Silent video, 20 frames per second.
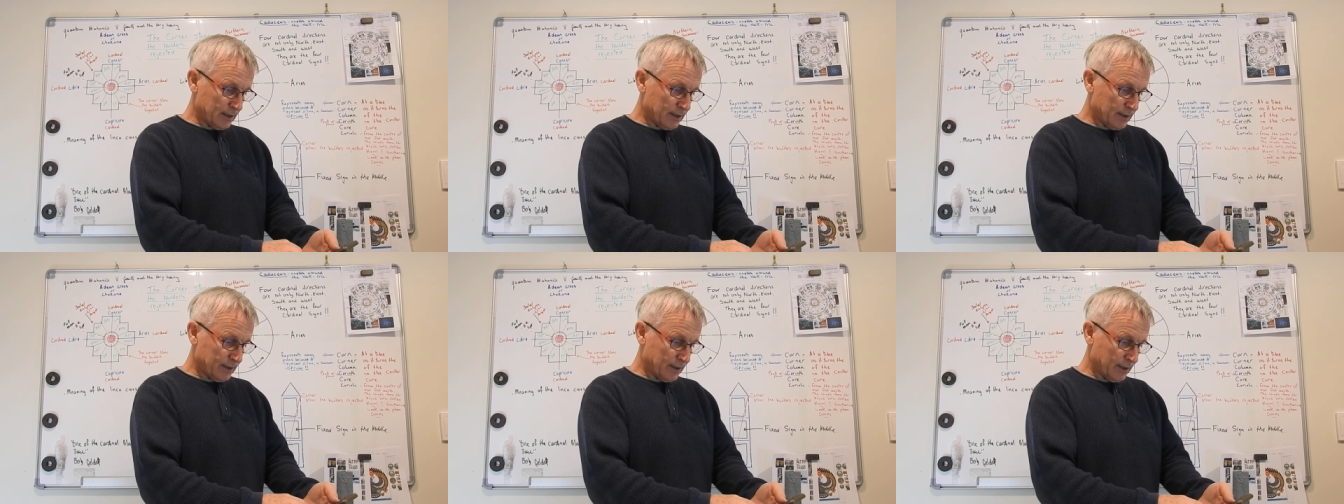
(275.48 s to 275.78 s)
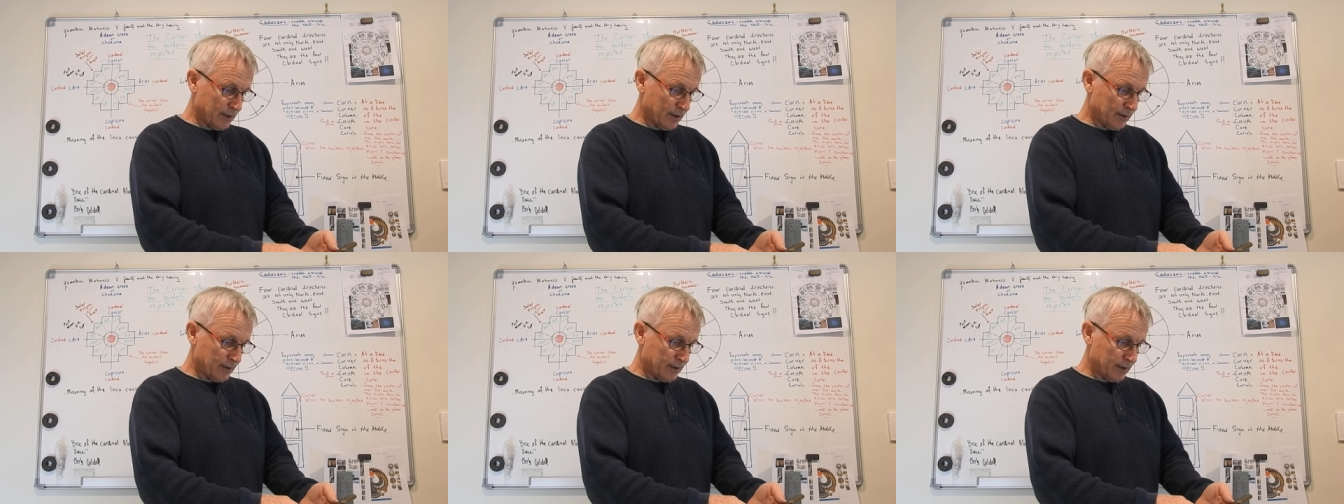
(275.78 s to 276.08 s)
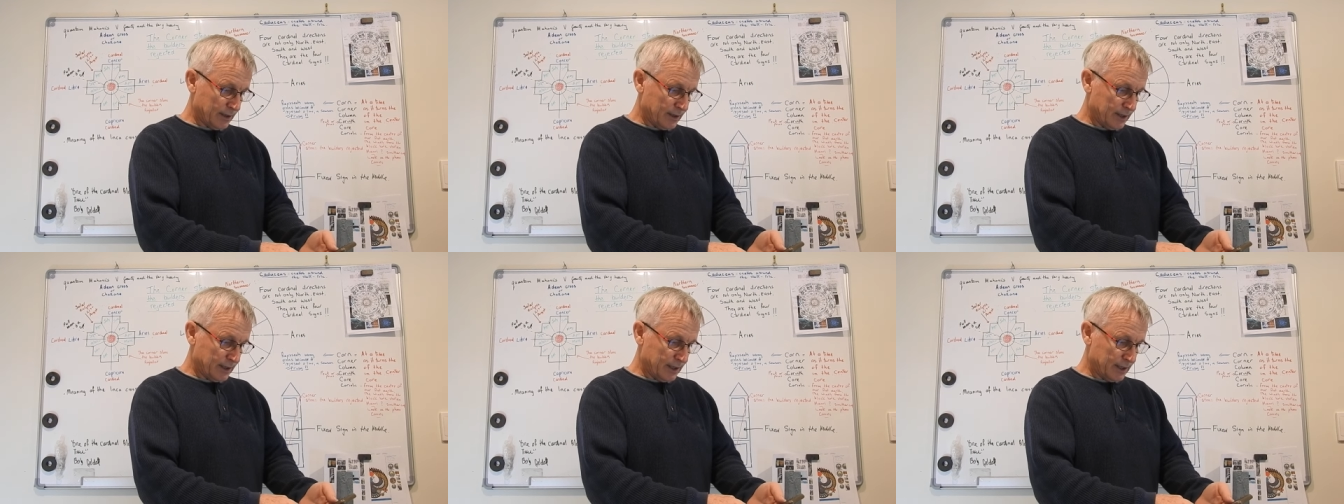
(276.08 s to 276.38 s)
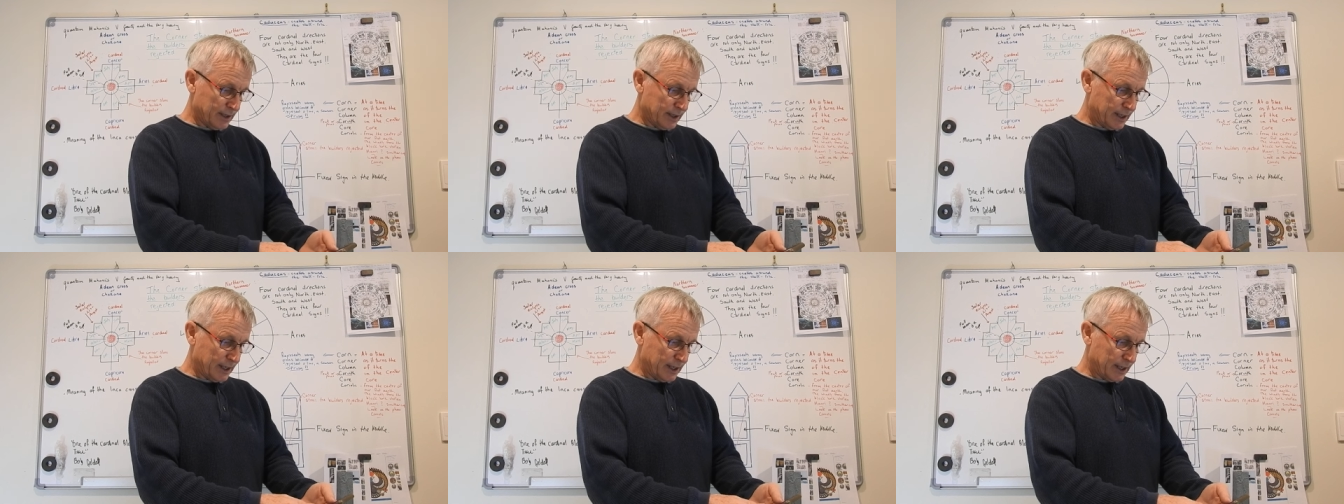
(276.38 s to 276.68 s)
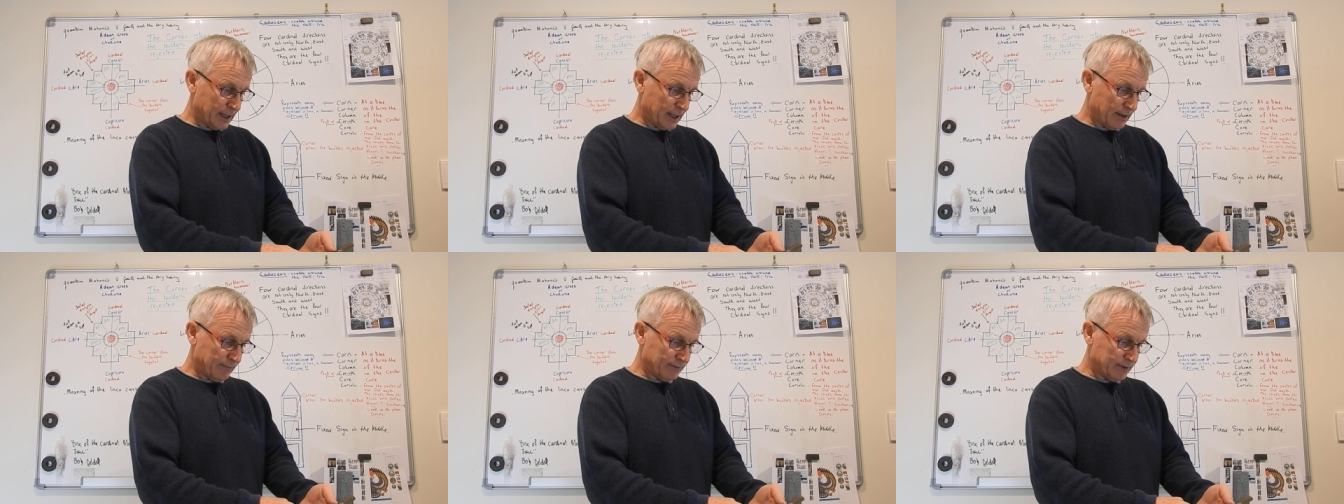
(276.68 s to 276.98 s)
So you need to
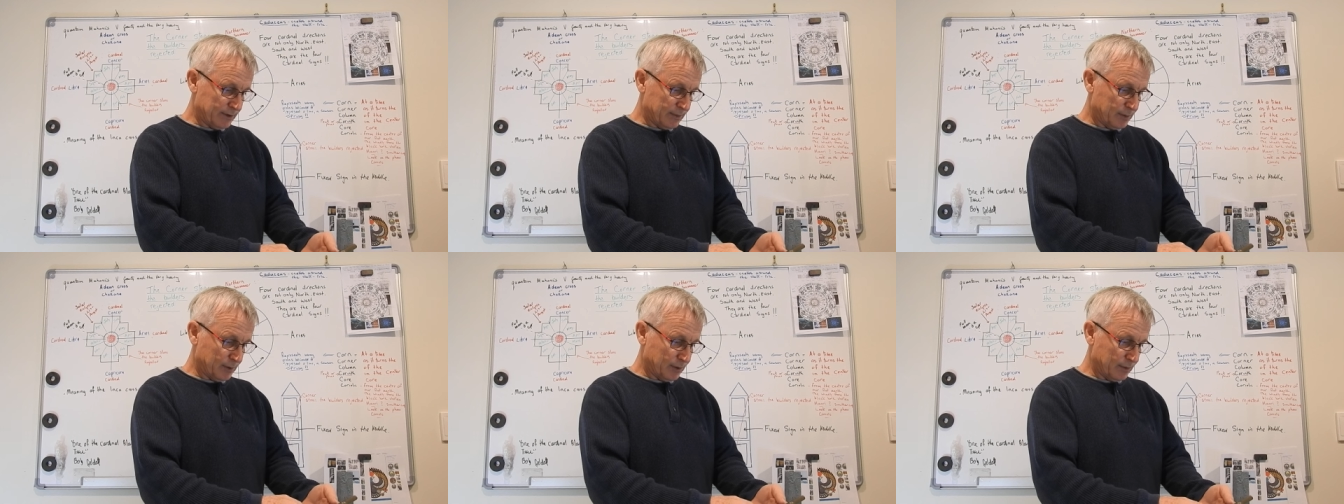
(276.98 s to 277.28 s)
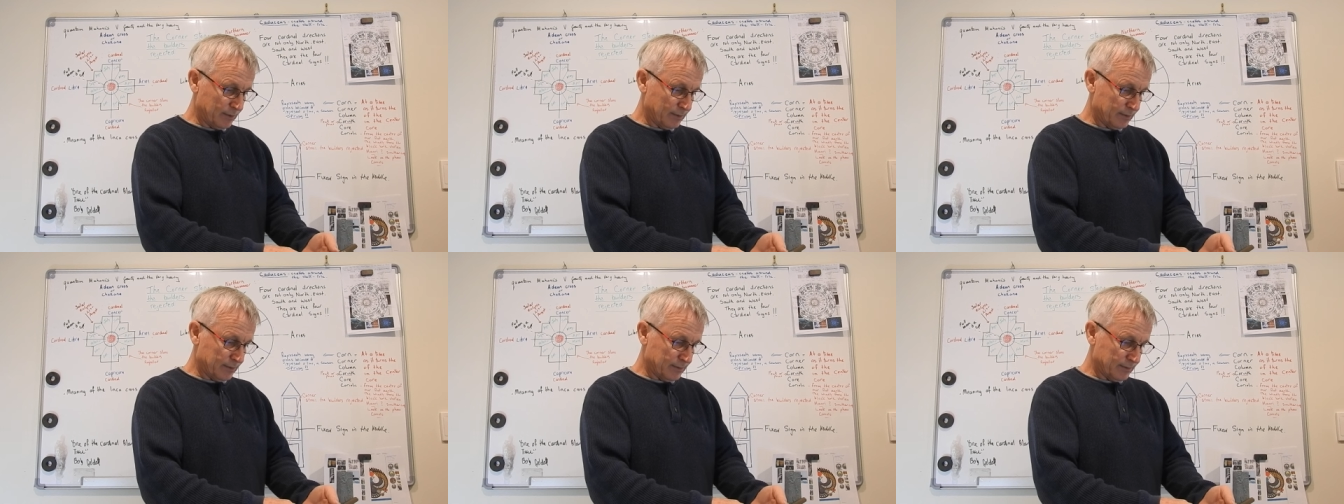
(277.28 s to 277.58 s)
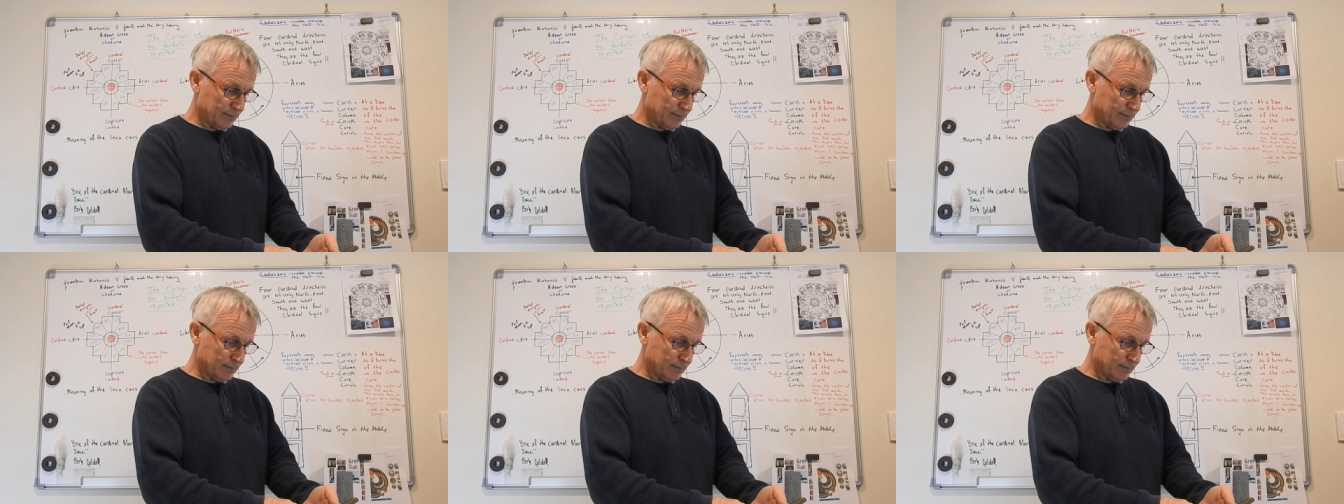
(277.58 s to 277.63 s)
get comfortable